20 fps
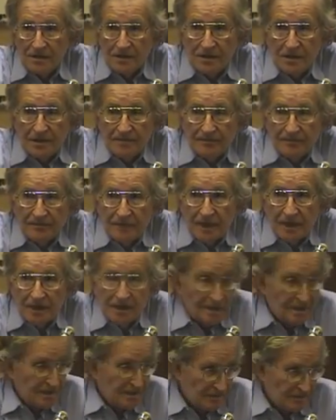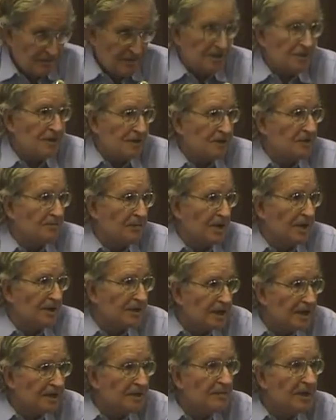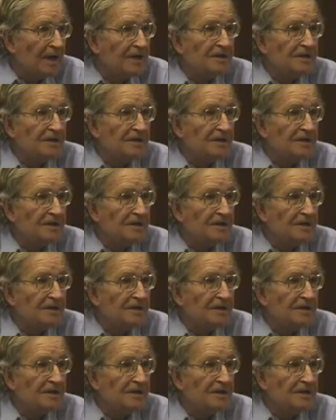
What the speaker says: You might see if I left out anything that